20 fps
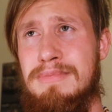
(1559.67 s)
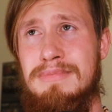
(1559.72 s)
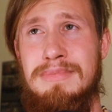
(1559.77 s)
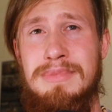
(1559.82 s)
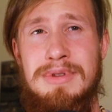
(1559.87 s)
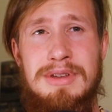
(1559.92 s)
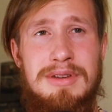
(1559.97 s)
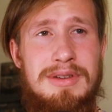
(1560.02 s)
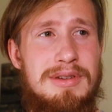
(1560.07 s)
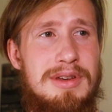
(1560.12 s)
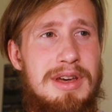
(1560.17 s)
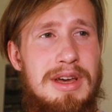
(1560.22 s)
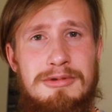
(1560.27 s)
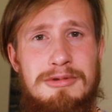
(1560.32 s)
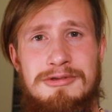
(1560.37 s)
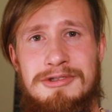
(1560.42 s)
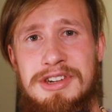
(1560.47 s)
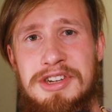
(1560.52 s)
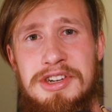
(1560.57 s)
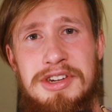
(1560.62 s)
the
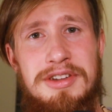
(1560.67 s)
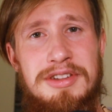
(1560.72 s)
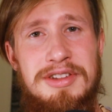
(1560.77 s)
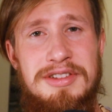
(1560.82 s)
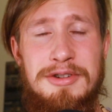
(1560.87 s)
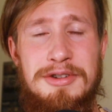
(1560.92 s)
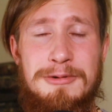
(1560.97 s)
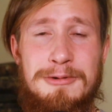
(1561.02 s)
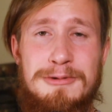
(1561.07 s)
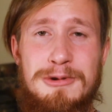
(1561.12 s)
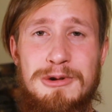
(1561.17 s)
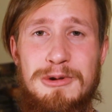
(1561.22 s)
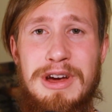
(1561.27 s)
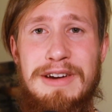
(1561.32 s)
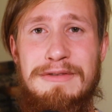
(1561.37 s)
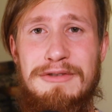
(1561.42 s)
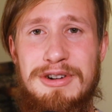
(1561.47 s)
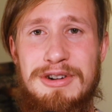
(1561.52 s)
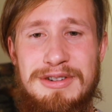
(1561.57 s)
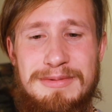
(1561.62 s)
Aborigines or
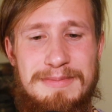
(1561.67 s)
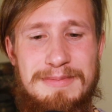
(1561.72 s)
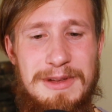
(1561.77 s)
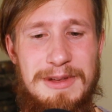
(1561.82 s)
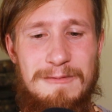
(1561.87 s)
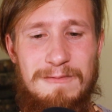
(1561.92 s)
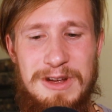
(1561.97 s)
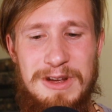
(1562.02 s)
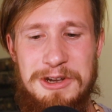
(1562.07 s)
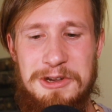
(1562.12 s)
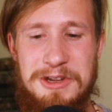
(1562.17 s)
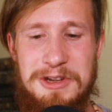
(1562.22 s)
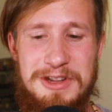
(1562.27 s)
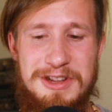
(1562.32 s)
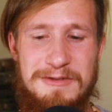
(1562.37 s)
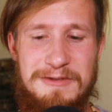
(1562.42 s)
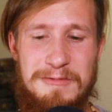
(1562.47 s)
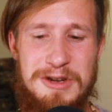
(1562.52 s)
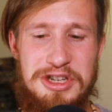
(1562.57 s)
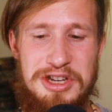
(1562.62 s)
whoever invented this
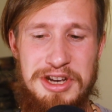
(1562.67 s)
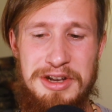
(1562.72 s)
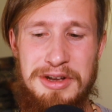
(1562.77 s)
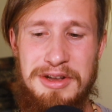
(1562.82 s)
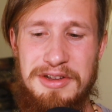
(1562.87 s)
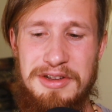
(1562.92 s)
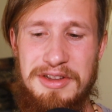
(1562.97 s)
vision